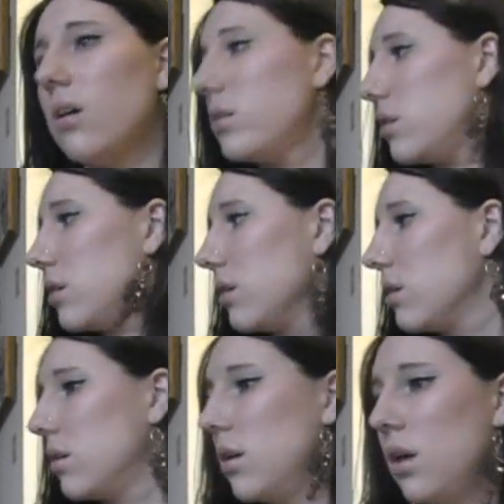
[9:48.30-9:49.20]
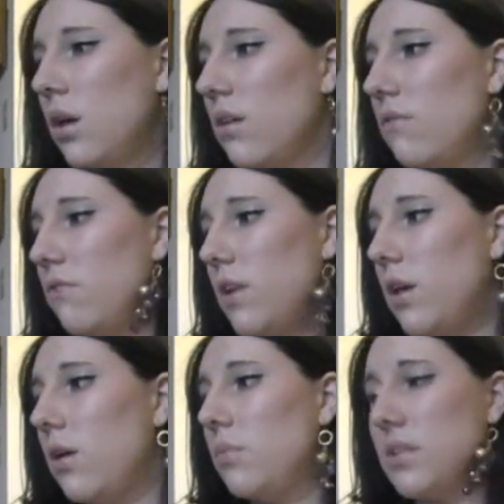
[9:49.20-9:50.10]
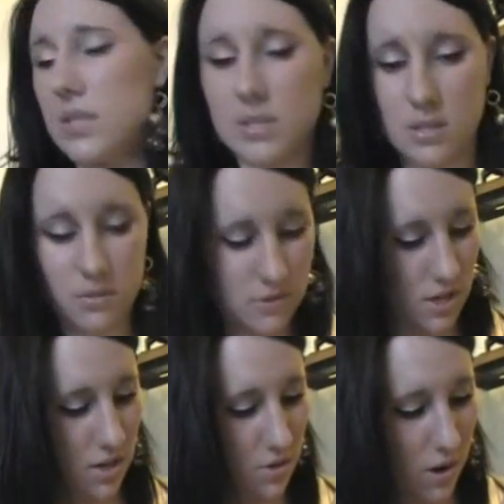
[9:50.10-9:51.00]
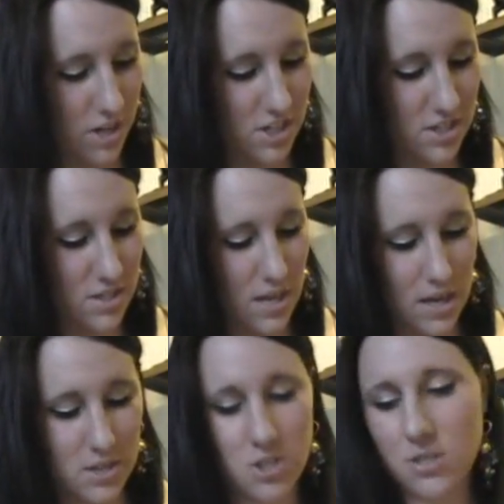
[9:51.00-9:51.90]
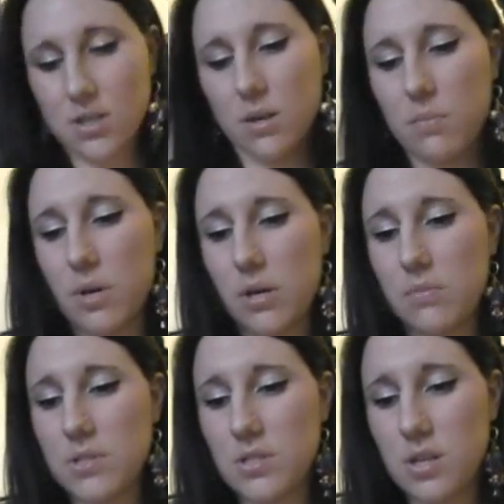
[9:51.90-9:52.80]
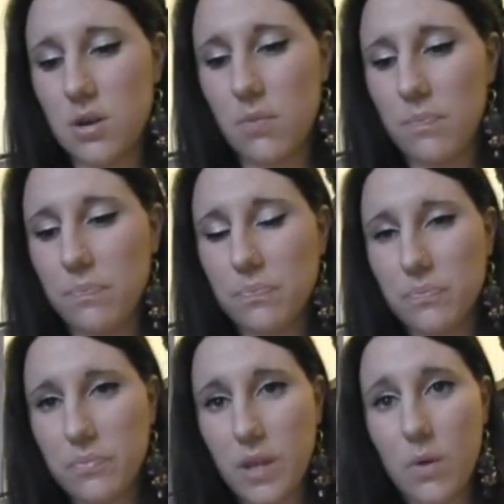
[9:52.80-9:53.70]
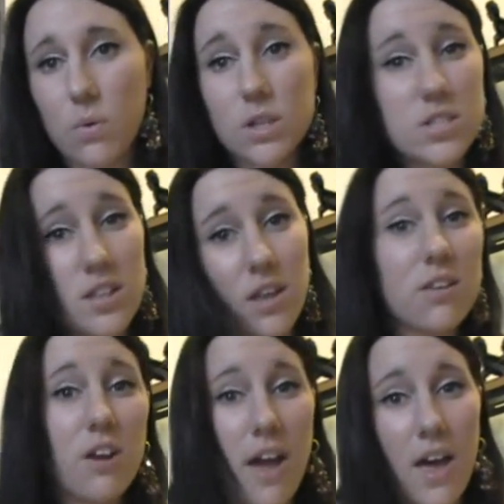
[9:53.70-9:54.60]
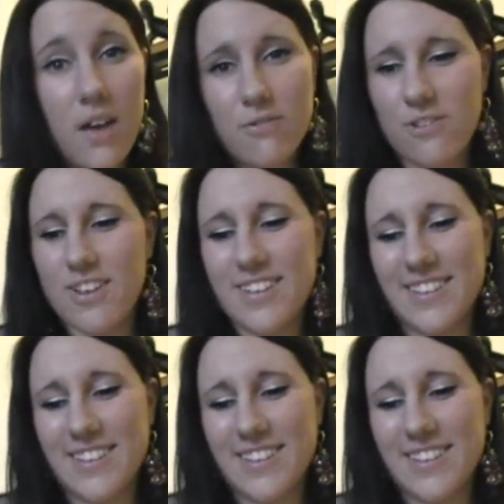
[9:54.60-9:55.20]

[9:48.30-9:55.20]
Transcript: another video because I still have a ton of questions and she's gonna burp. So watch the other half.